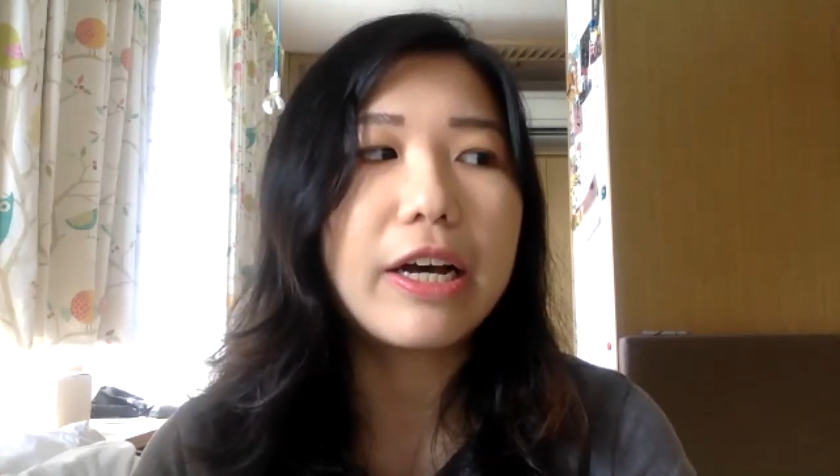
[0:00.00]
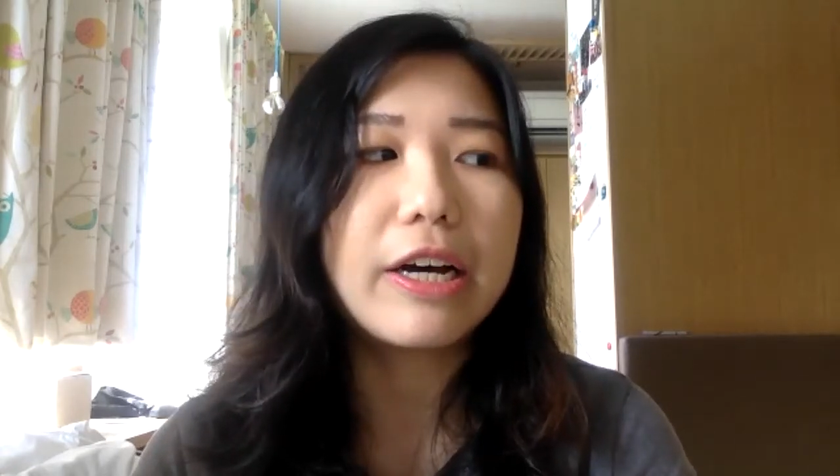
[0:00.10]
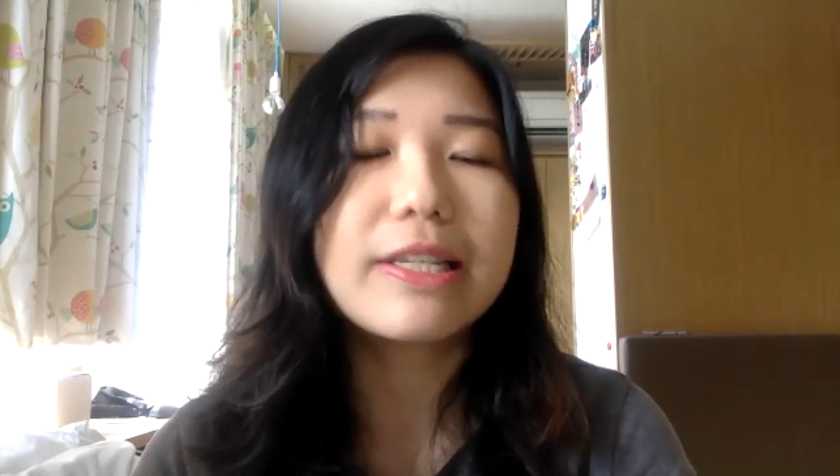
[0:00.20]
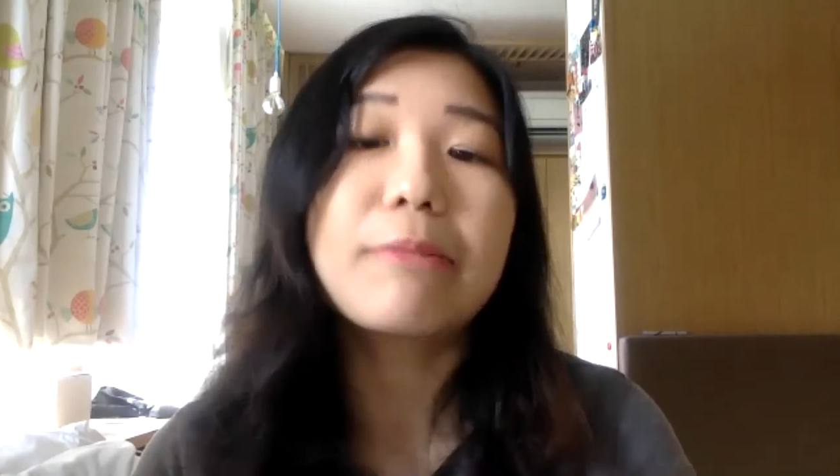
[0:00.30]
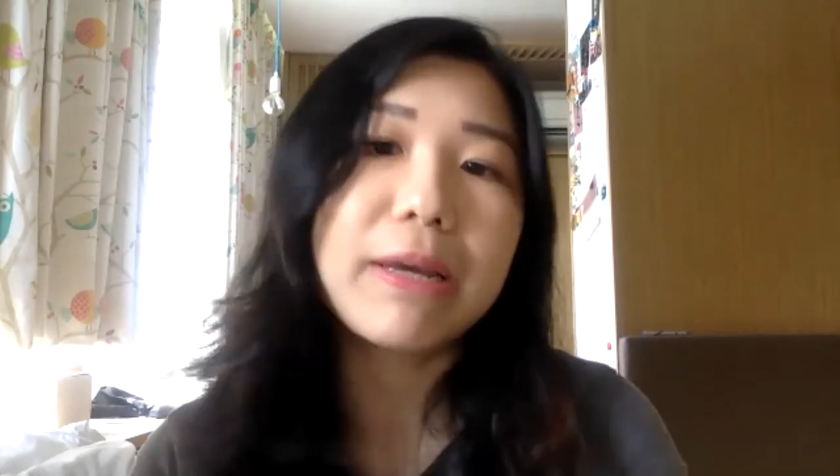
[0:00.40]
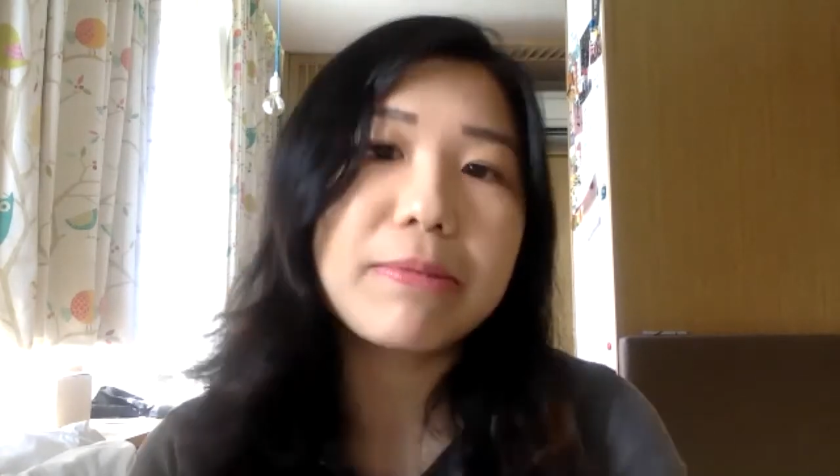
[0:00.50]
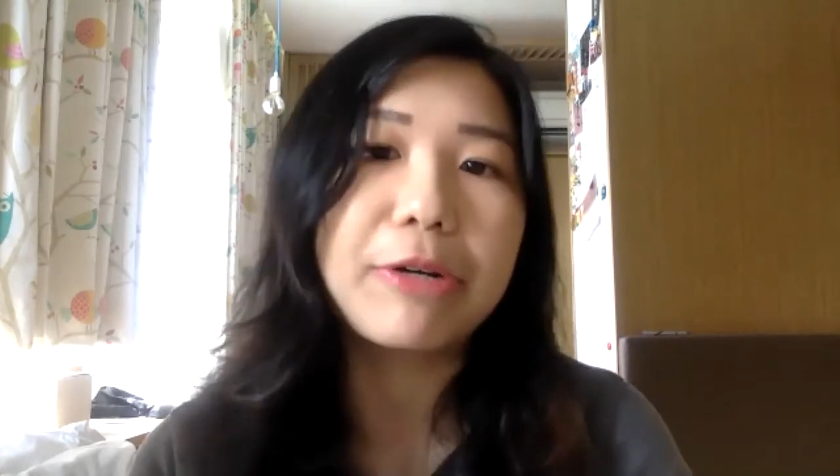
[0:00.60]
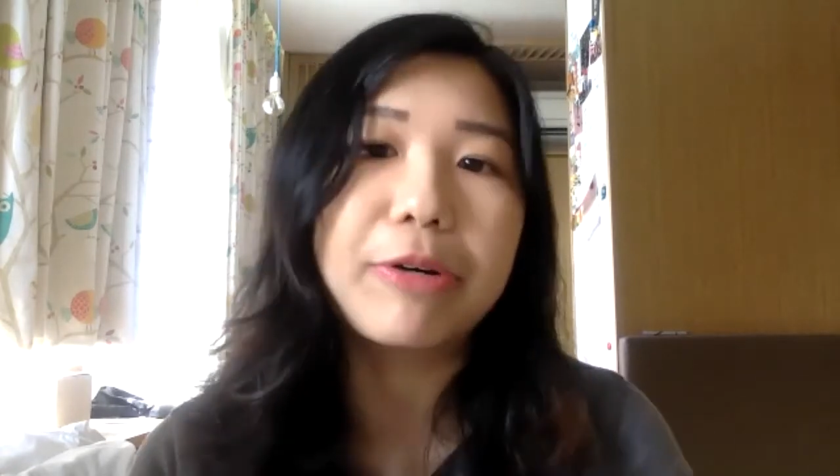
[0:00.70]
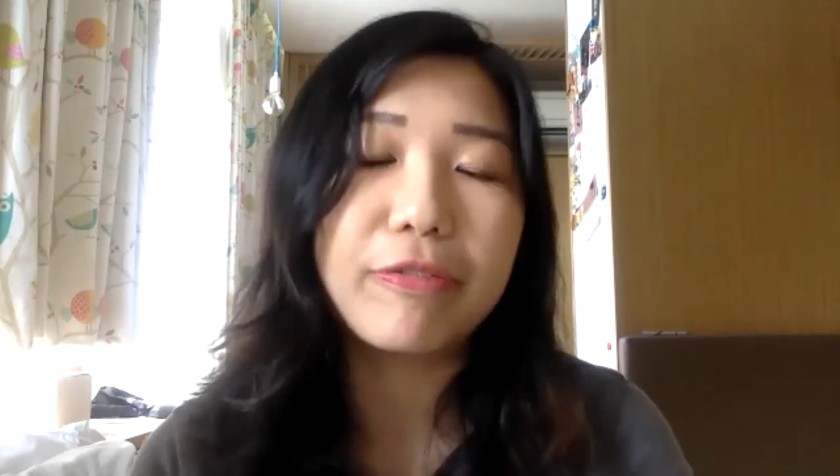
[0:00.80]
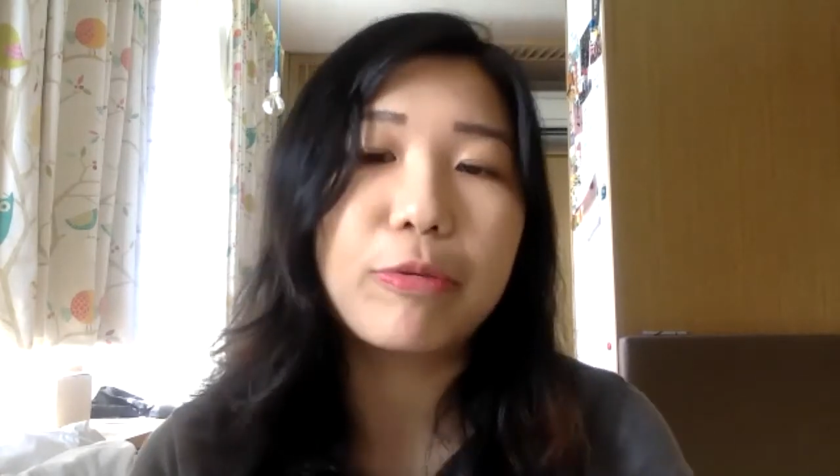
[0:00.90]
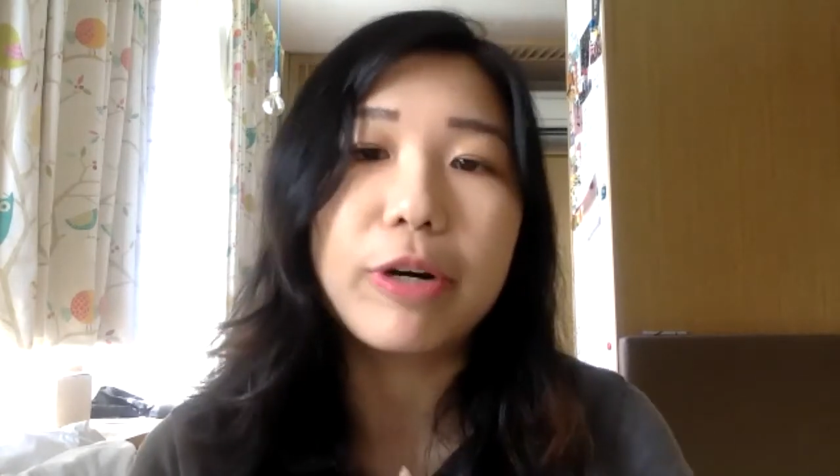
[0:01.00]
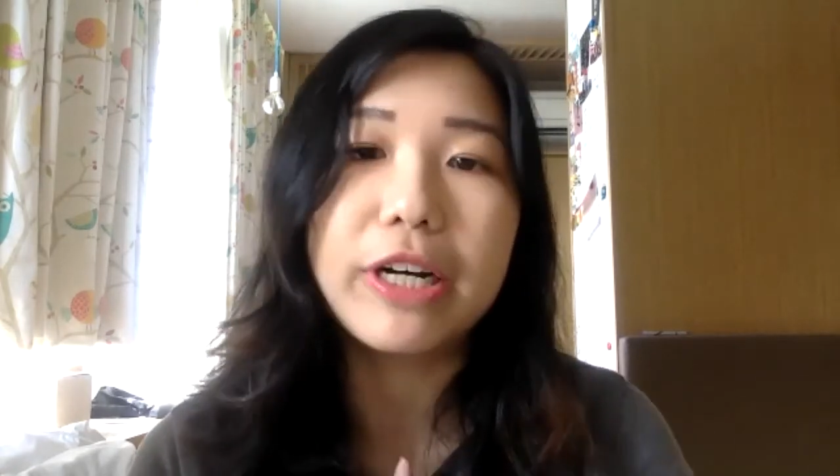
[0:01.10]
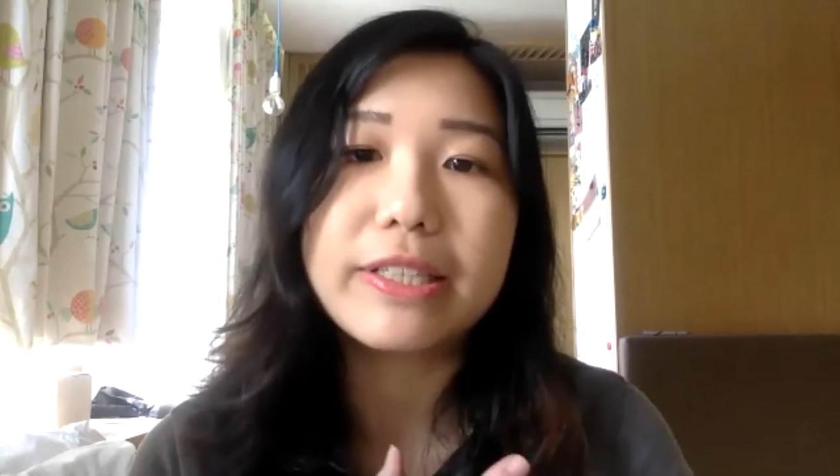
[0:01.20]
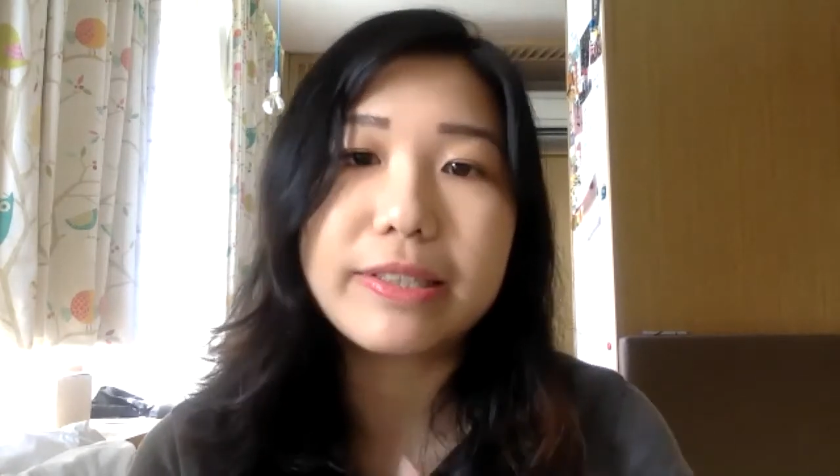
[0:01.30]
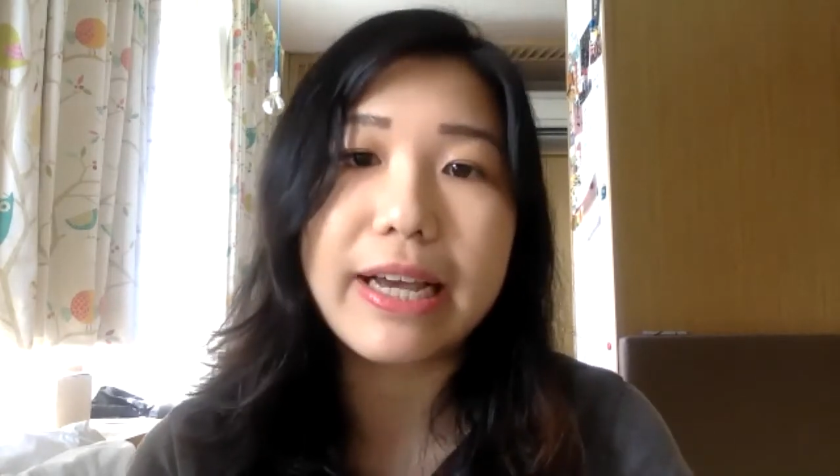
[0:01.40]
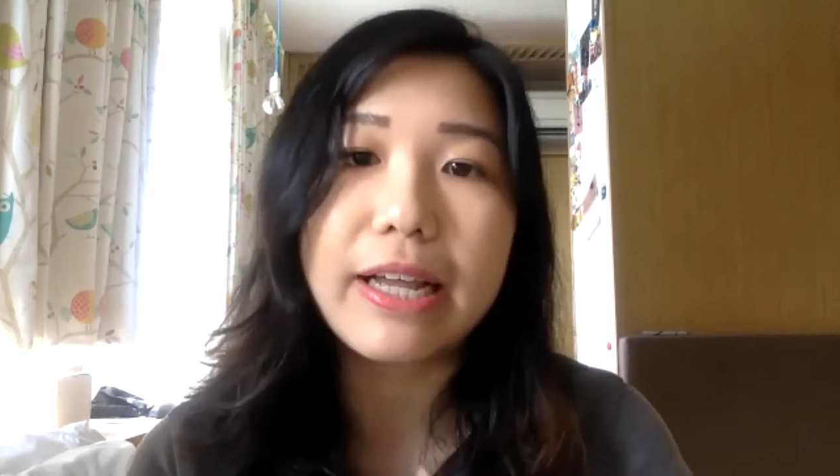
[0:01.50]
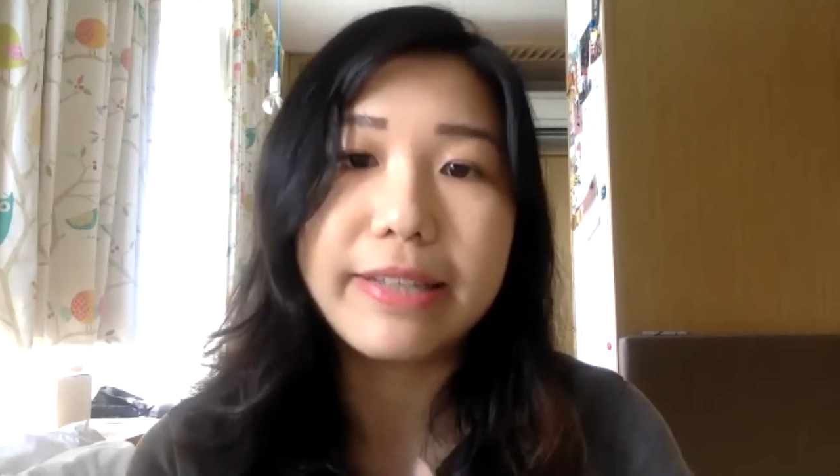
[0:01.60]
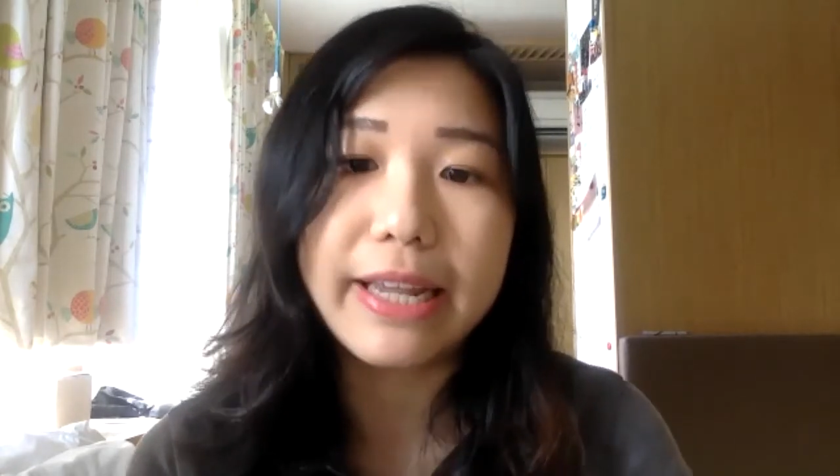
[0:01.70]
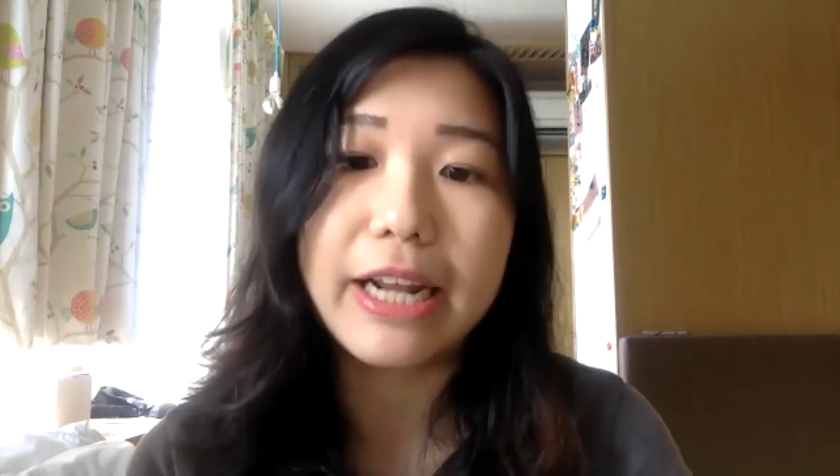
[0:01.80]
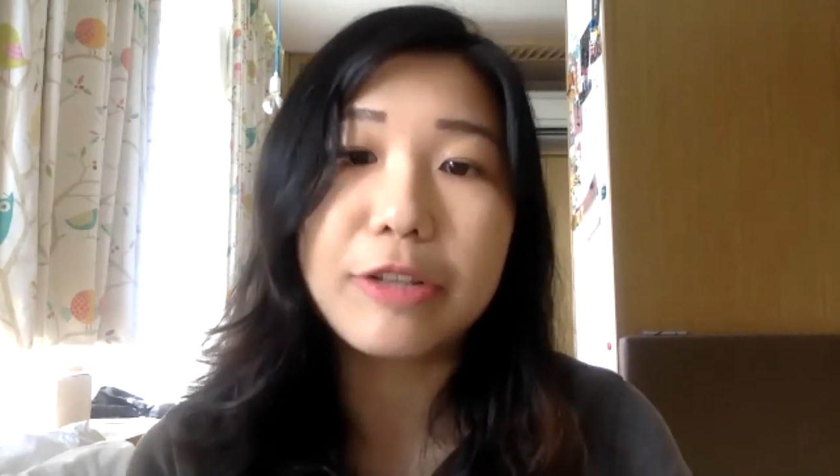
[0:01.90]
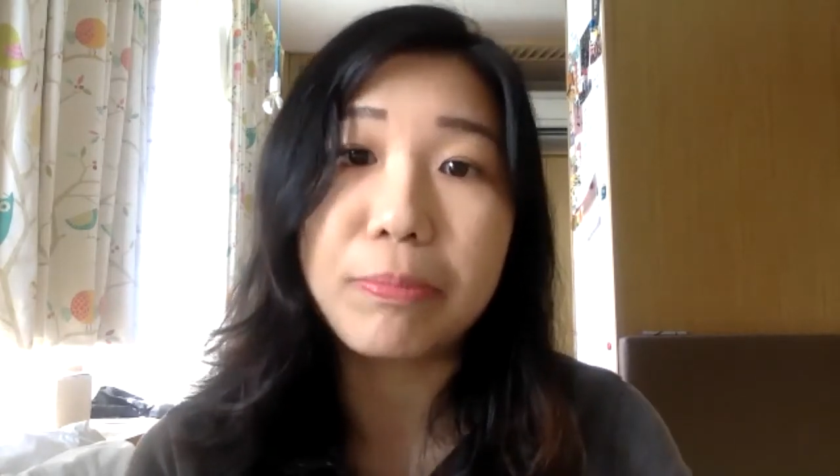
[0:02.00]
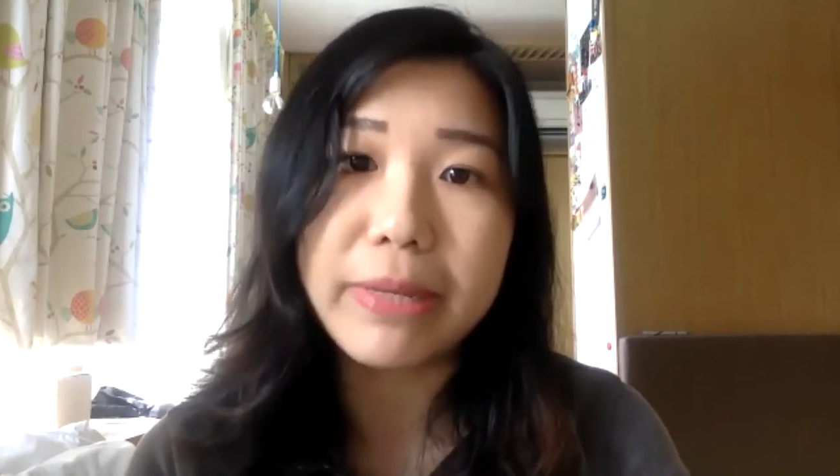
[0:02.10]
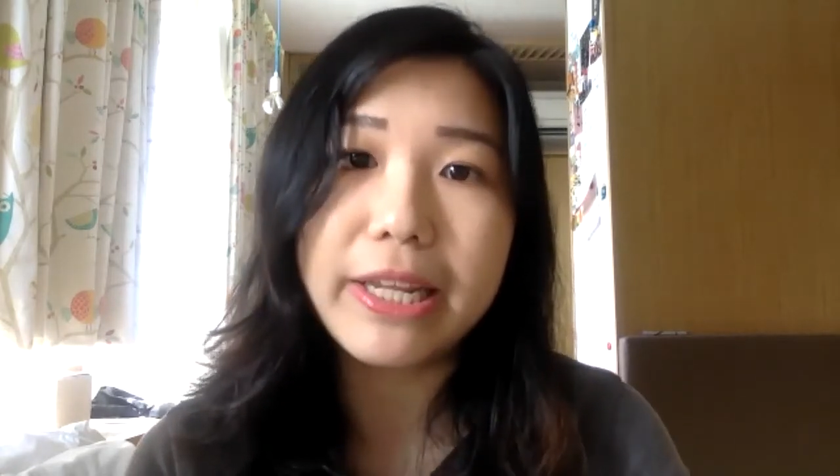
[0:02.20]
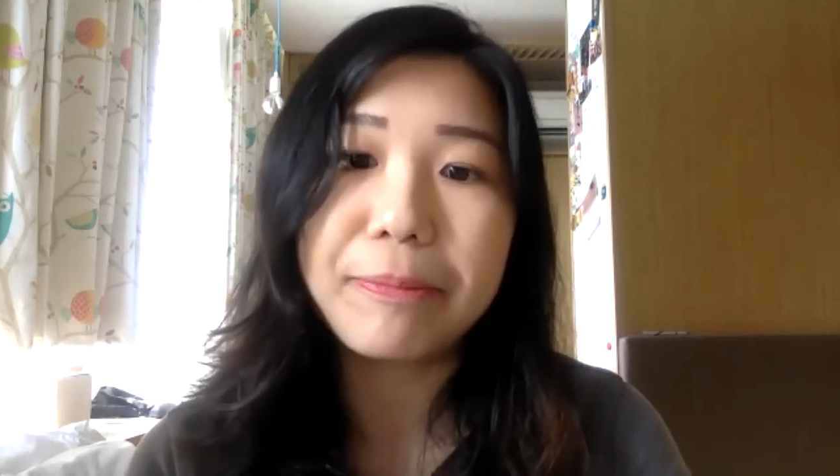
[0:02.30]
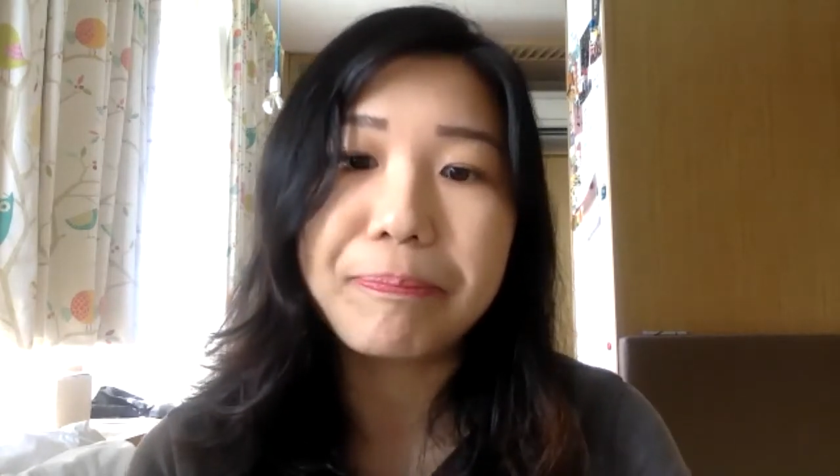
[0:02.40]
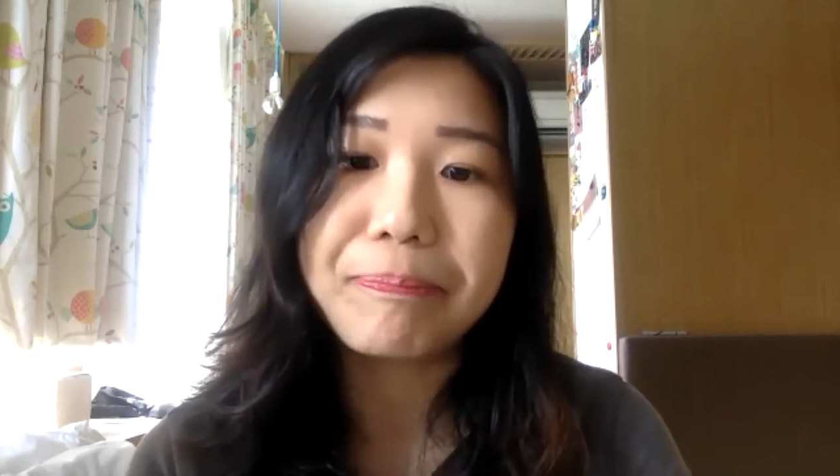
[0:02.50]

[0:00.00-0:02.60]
sometimes they'll give you a deadline to meet.